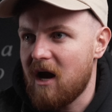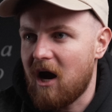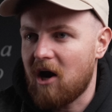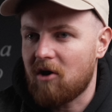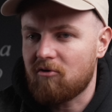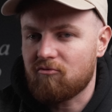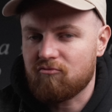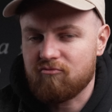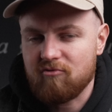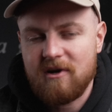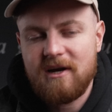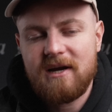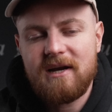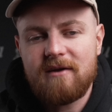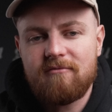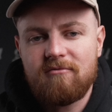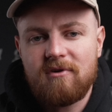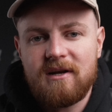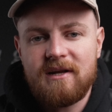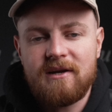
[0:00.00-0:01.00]
a really,
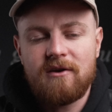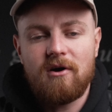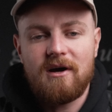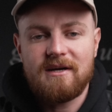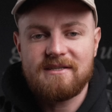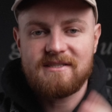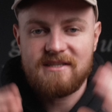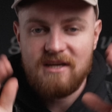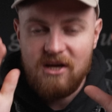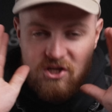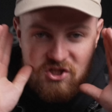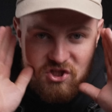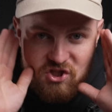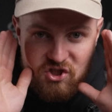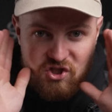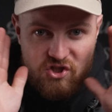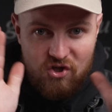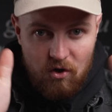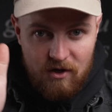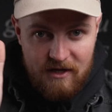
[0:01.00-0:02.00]
really nice,
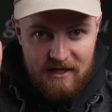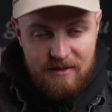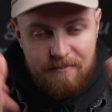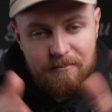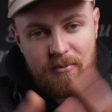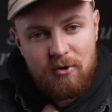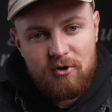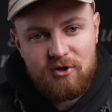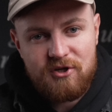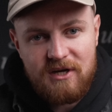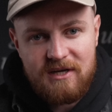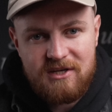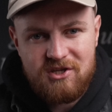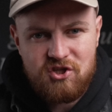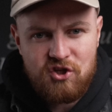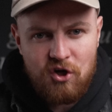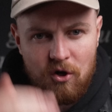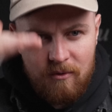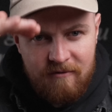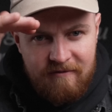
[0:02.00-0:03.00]
solid push-in
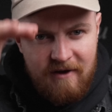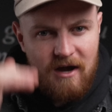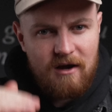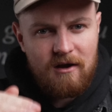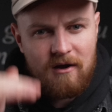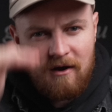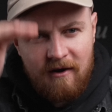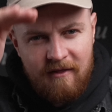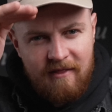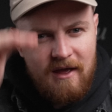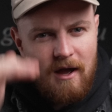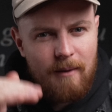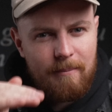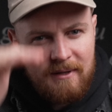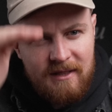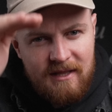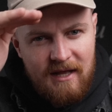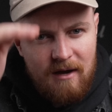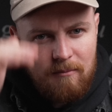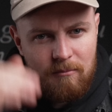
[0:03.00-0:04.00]
shot without kind of the up
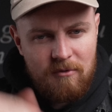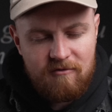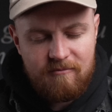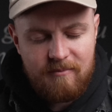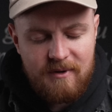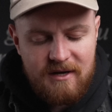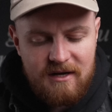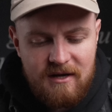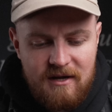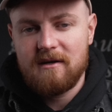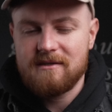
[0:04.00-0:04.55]
and down movement.